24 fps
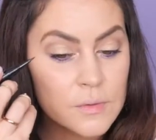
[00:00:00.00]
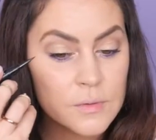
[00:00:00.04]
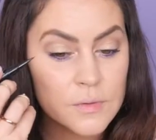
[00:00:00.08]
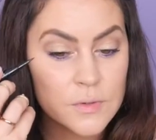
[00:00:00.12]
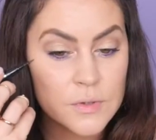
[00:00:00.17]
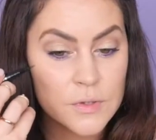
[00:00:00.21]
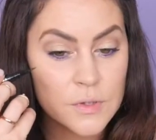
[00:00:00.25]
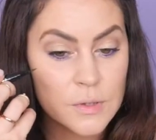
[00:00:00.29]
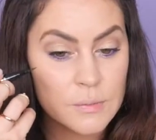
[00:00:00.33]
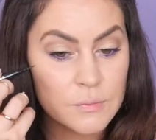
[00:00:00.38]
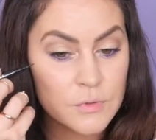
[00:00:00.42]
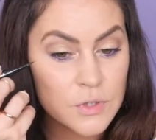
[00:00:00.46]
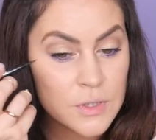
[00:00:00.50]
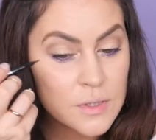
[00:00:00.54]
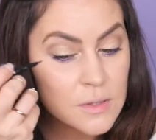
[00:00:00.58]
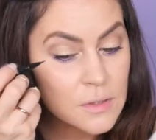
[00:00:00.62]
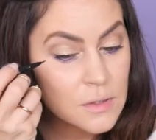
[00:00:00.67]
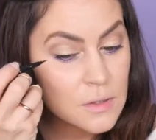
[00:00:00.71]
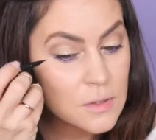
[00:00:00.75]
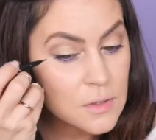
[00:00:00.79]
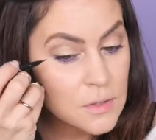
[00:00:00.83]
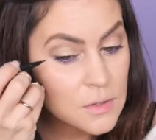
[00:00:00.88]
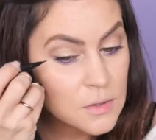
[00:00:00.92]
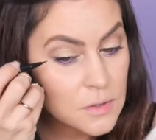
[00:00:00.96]
So I'm just
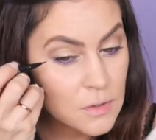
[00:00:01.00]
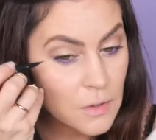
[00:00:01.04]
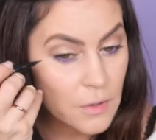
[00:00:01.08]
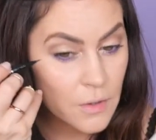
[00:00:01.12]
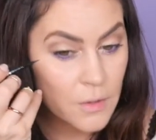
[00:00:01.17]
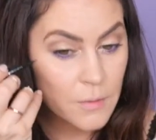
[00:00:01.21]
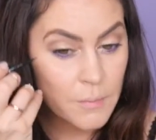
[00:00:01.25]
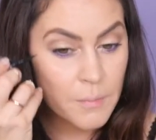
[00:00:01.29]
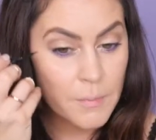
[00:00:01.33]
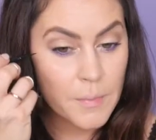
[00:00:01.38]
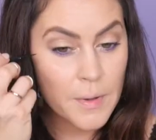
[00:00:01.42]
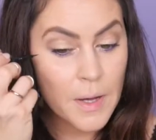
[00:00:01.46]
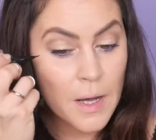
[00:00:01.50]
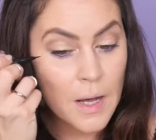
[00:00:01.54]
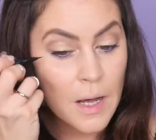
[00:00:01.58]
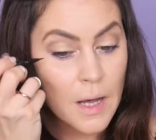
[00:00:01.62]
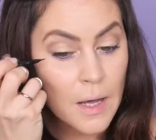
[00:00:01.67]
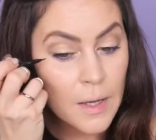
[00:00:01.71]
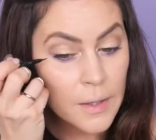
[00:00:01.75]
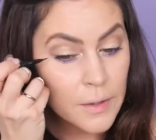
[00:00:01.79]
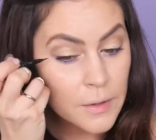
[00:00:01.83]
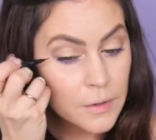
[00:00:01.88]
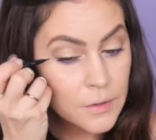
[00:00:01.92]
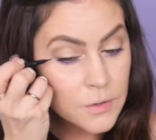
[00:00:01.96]
going to start
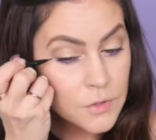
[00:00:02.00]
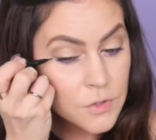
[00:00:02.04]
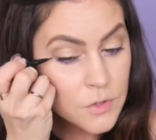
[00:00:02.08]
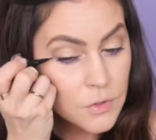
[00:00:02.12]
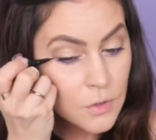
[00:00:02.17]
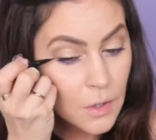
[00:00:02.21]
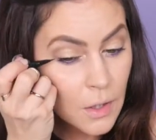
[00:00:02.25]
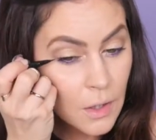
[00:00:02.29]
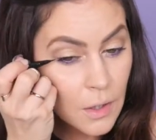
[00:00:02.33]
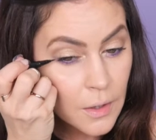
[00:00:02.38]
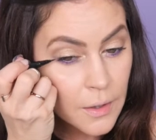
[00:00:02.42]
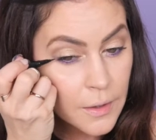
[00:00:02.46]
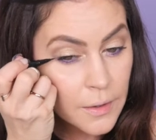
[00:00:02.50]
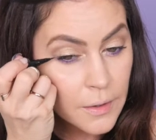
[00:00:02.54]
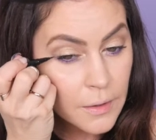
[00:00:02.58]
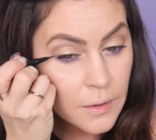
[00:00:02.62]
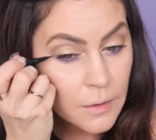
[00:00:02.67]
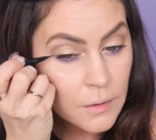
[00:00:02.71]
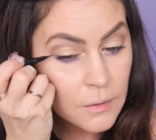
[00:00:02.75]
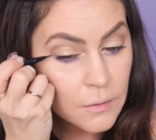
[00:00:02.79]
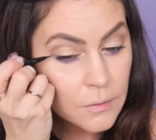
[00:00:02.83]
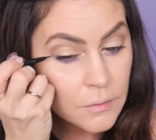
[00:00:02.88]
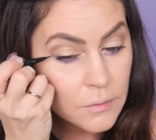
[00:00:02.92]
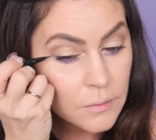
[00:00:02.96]
by drawing